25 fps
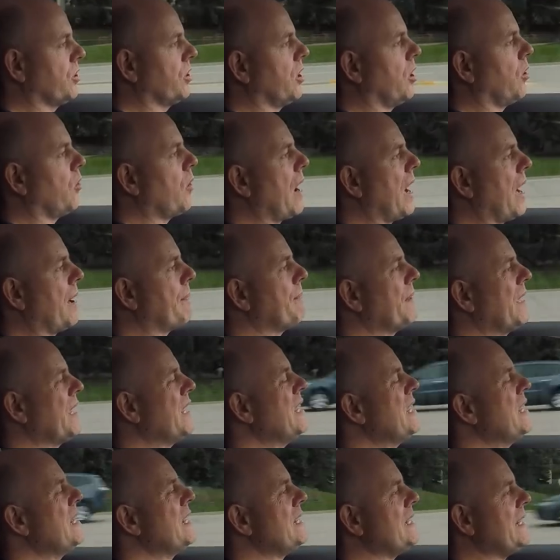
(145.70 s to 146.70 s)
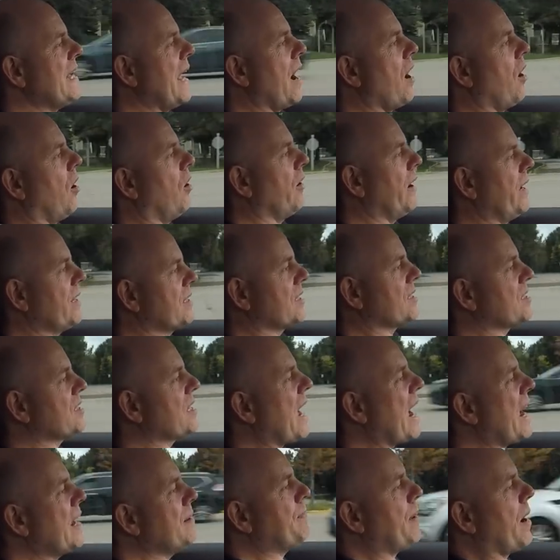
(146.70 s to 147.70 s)
go up. Now, as a
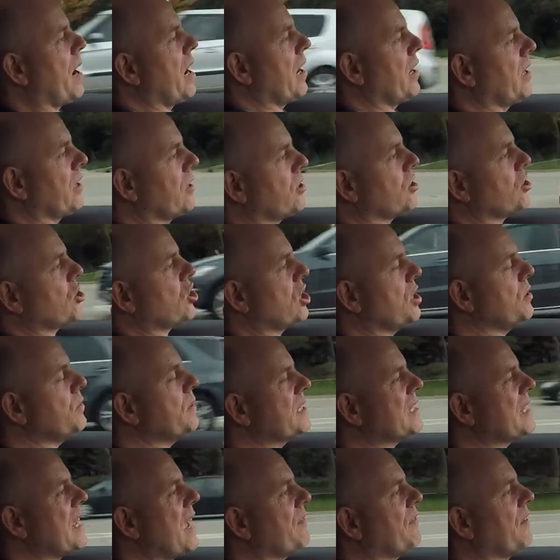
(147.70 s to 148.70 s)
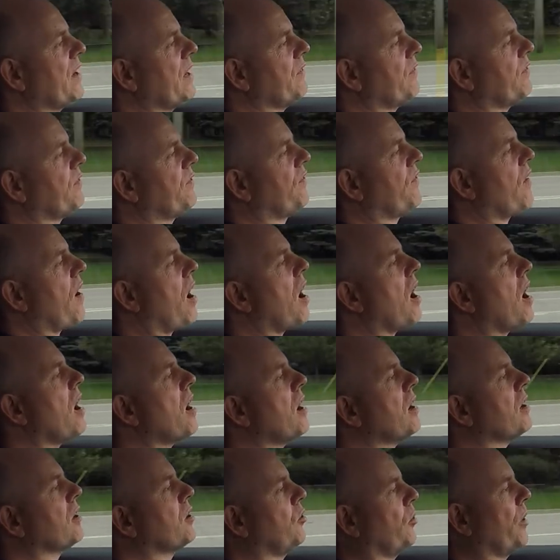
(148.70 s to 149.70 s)
sidebar, she was having
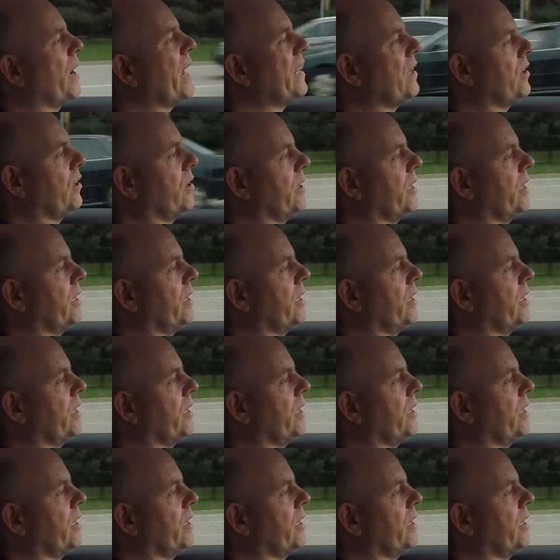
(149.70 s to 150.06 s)
far greater